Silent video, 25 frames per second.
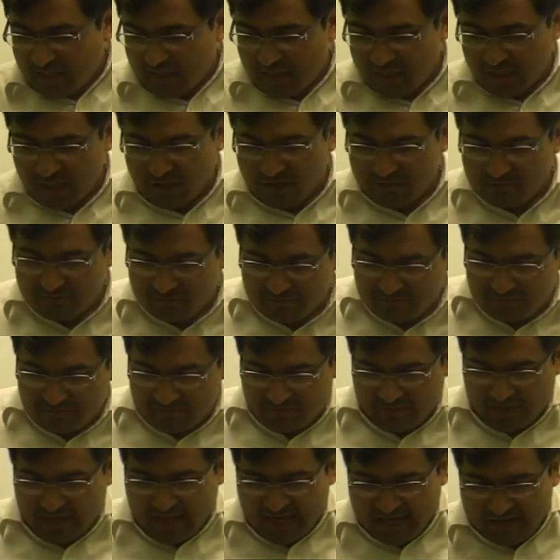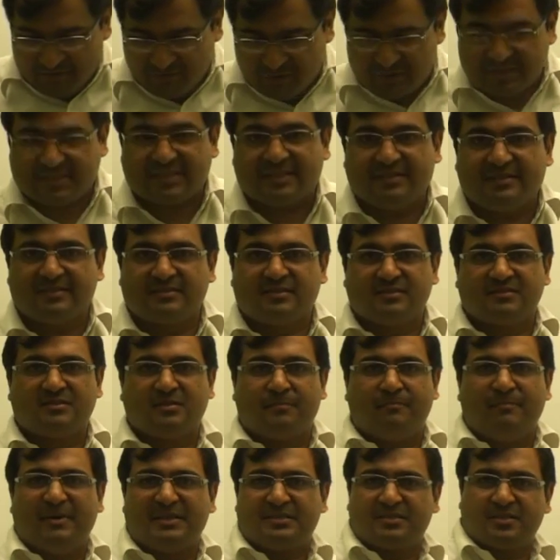Now, I would say this is
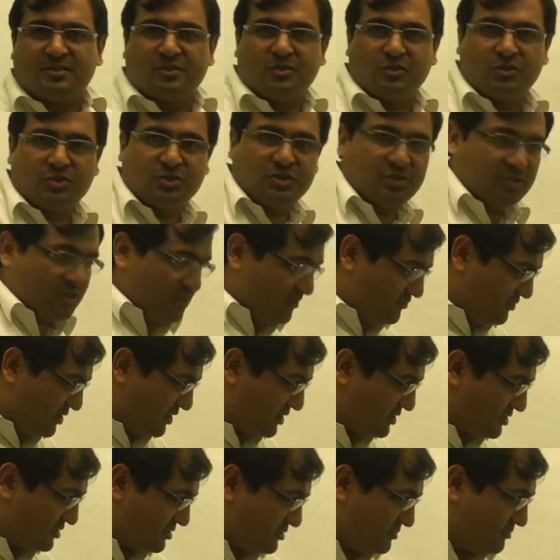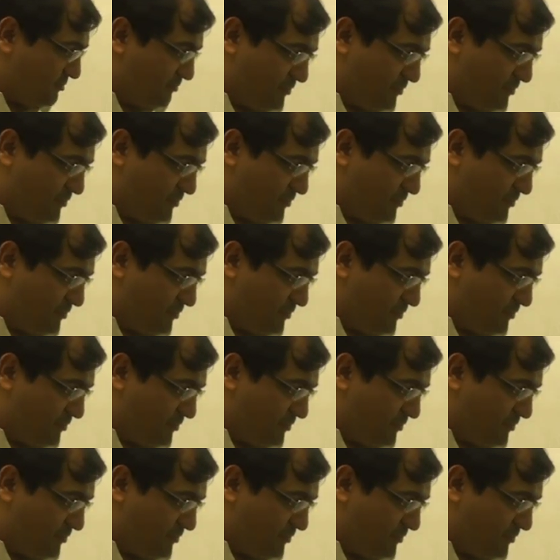the best question of this